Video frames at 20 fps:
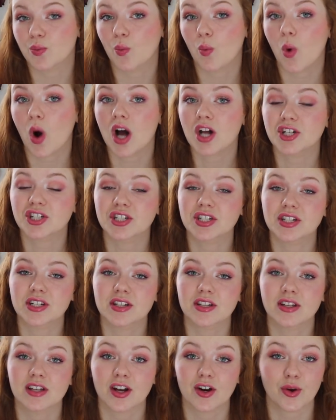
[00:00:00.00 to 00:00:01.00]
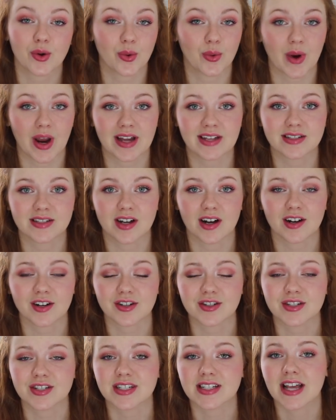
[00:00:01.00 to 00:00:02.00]
watched their
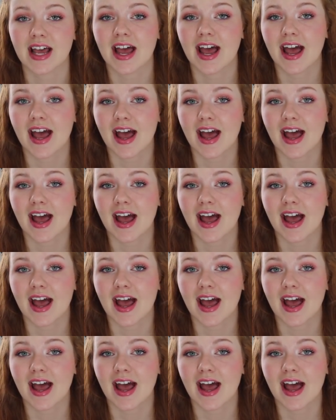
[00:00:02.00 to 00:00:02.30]
granddaughters